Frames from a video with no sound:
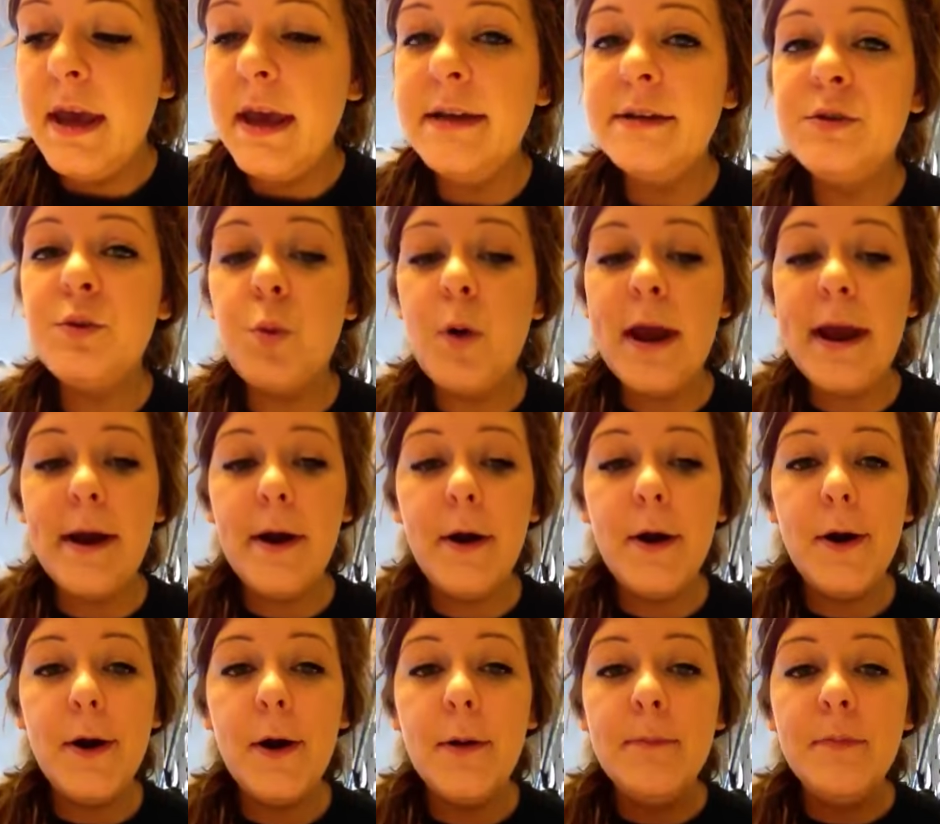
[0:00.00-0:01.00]
is
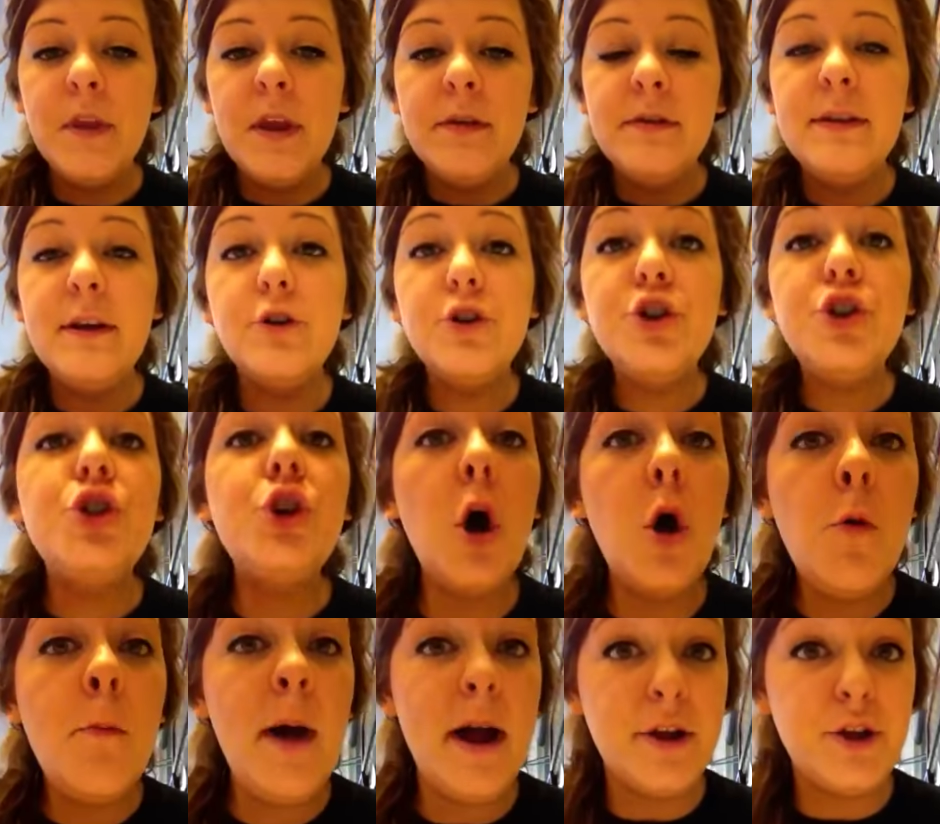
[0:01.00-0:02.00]
where there's
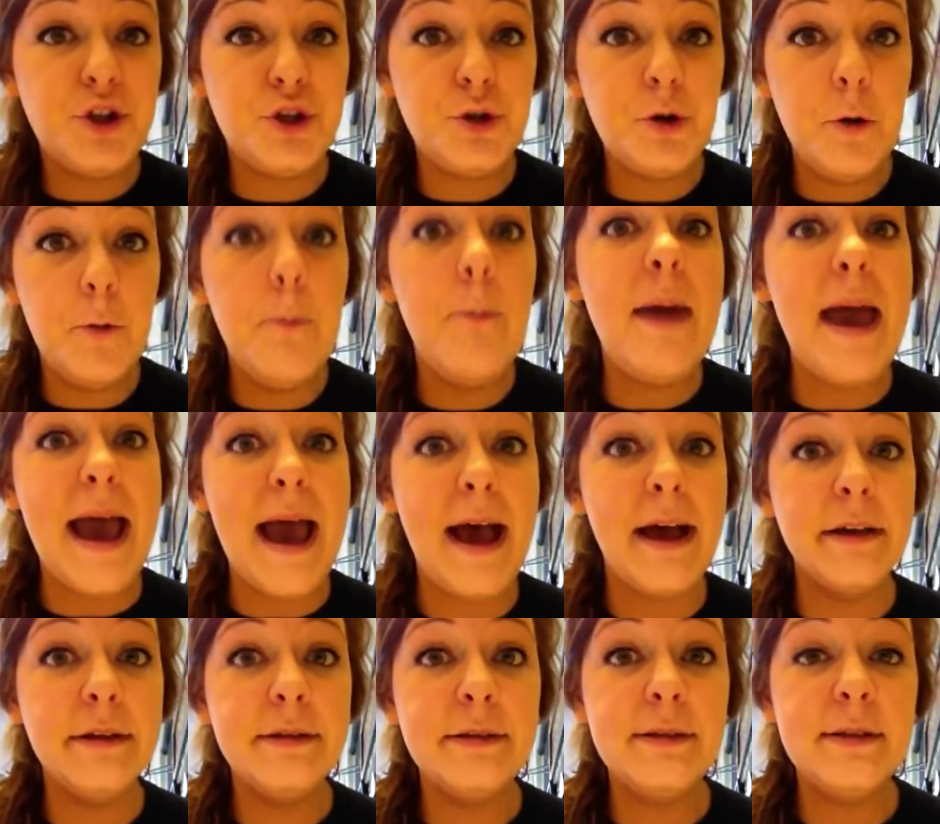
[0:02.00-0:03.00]
so much
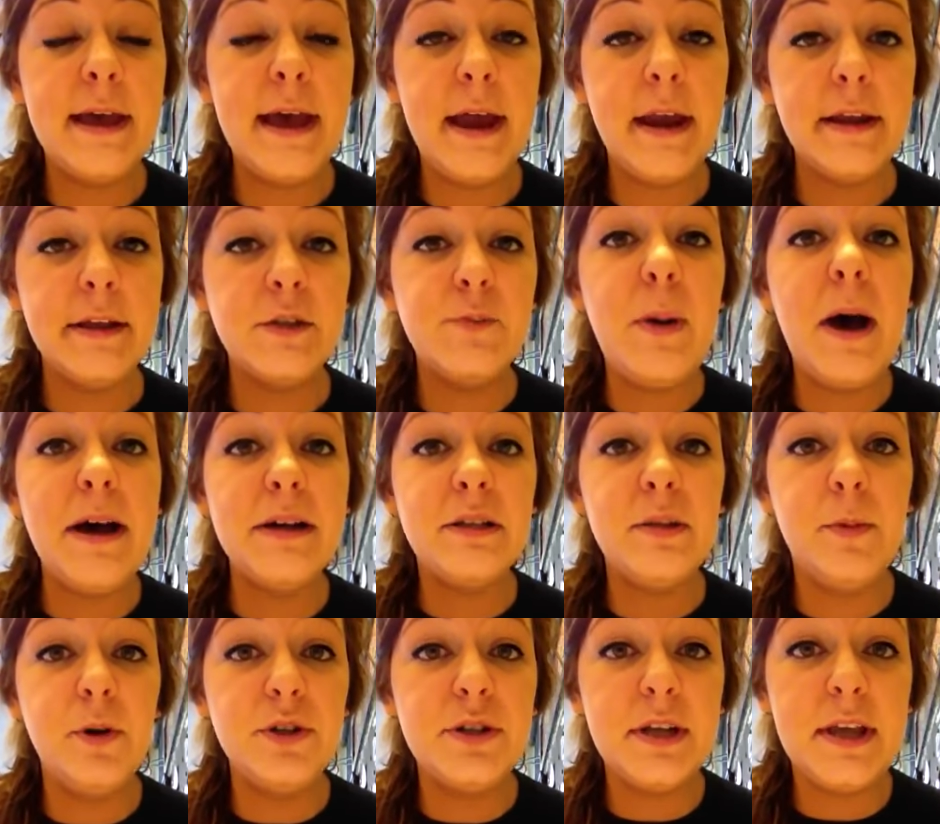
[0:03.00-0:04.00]
mass that is
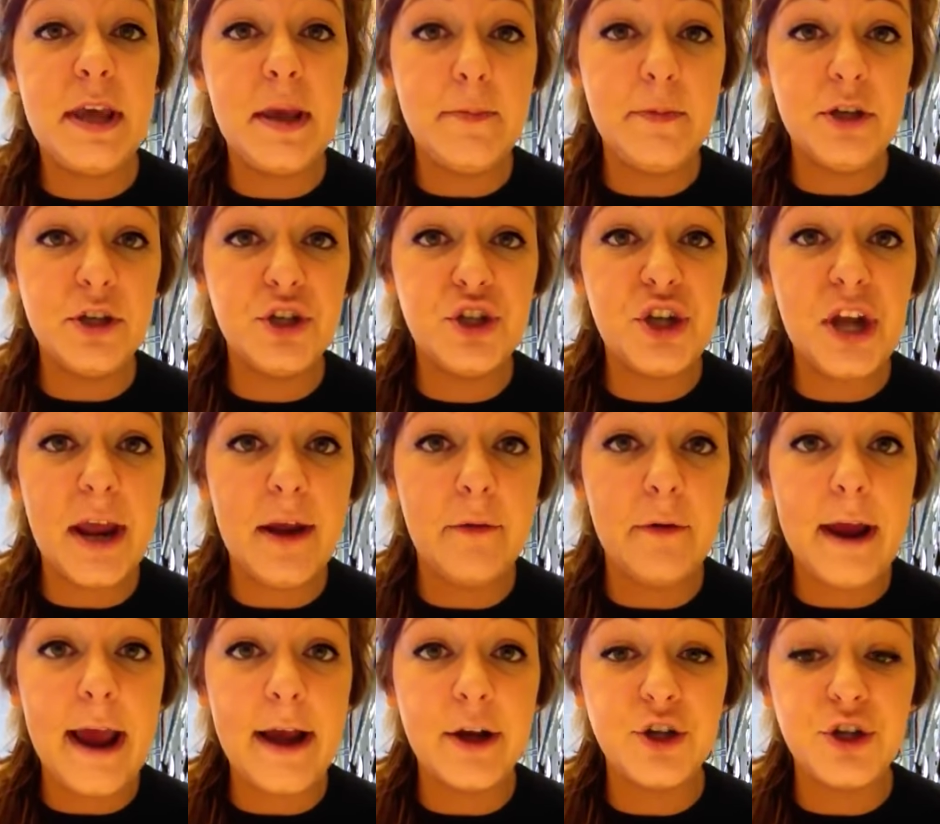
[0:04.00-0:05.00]
possible to keep this chain
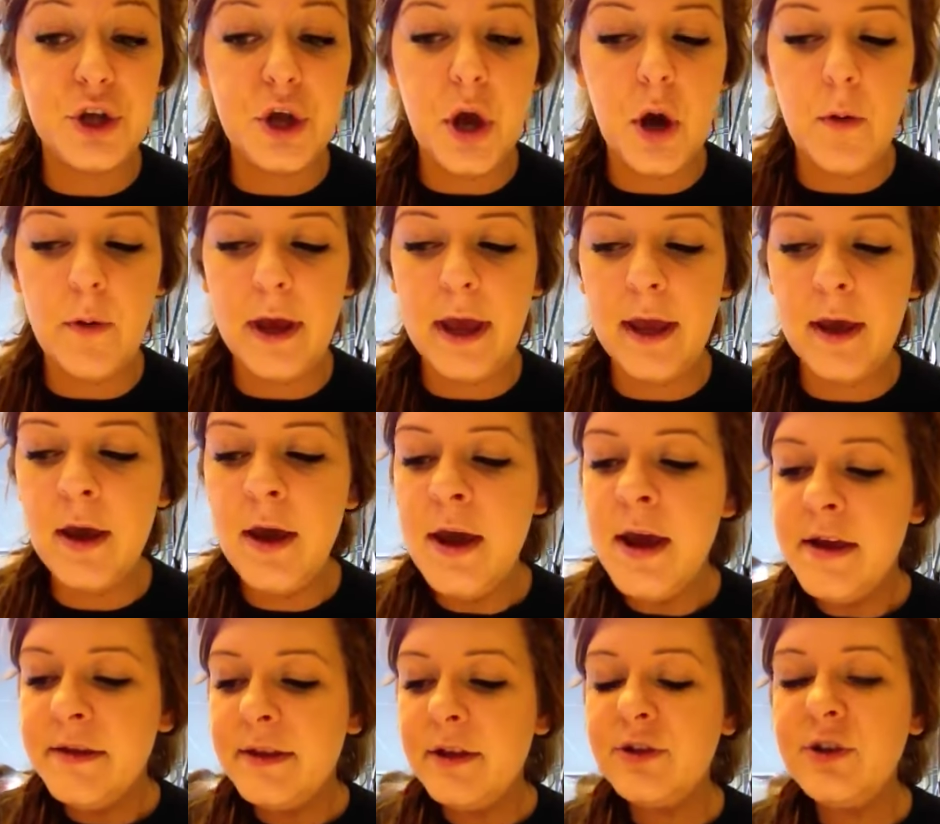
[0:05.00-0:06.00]
reaction going
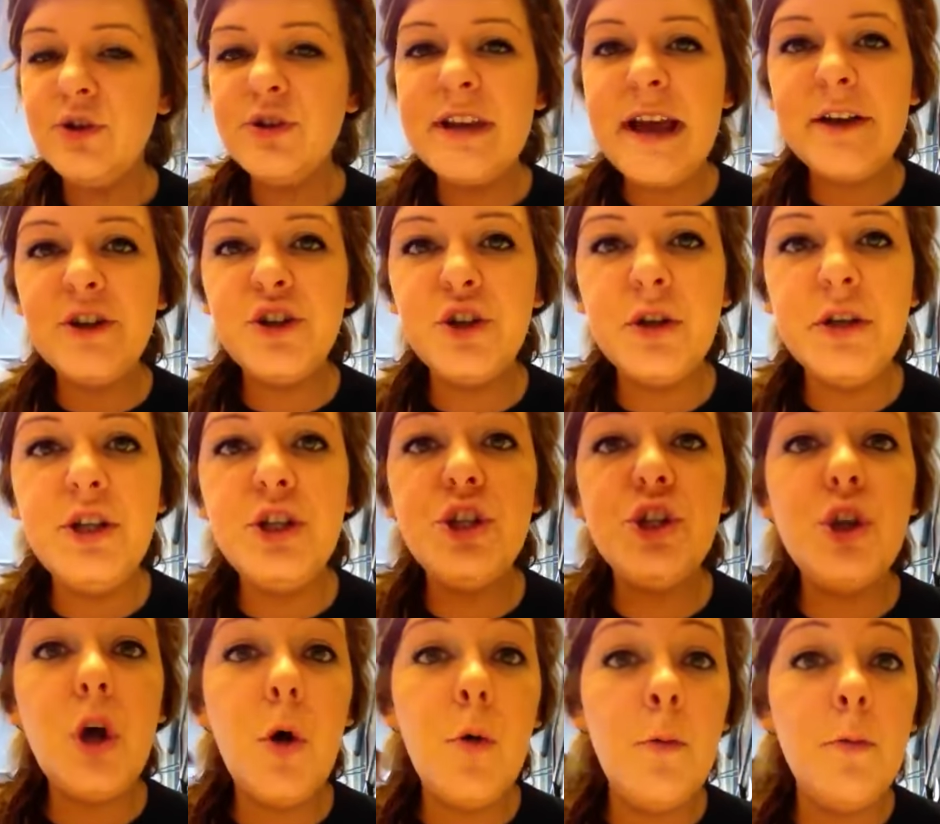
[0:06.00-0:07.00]
that there's actually
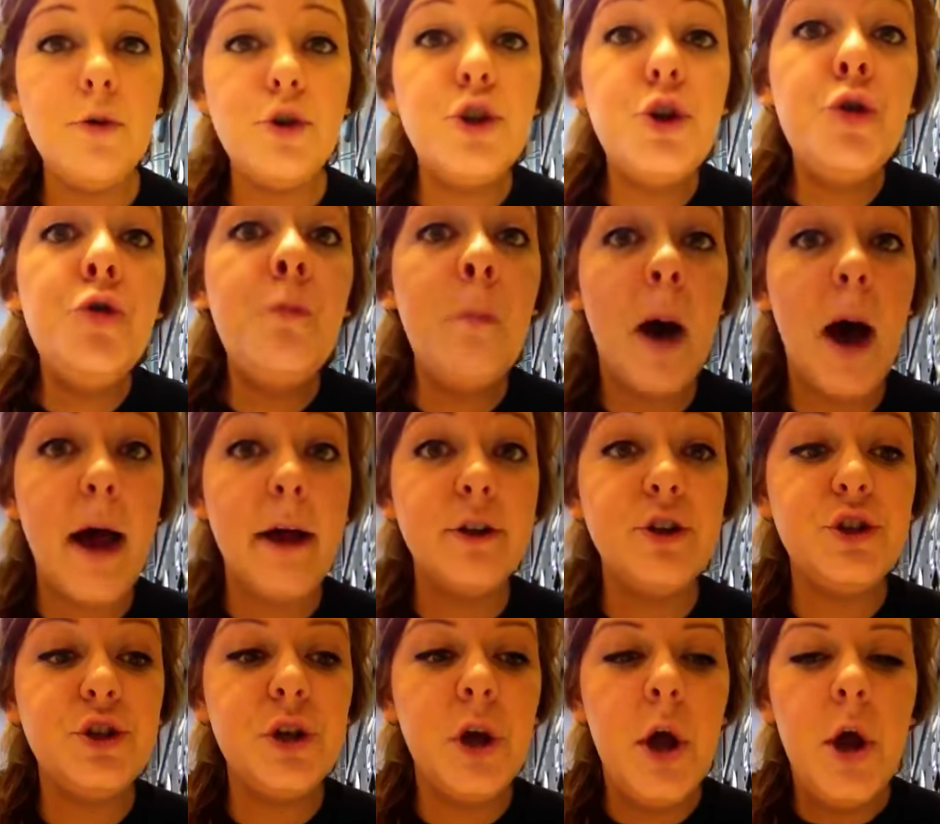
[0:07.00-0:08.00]
too
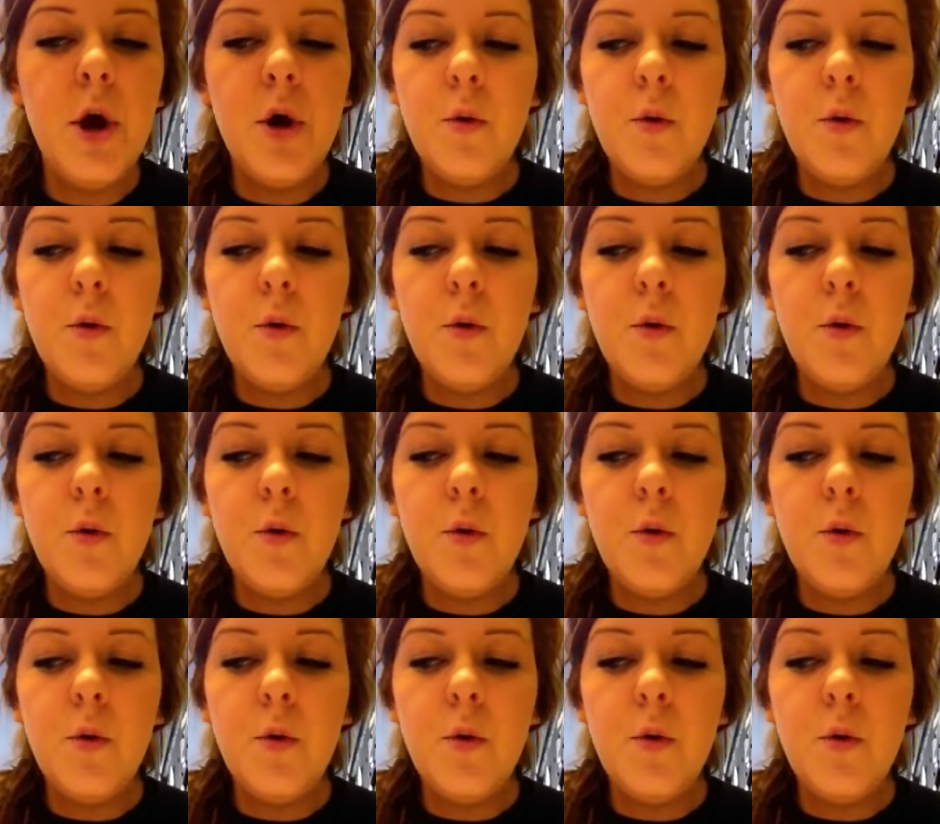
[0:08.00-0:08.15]
much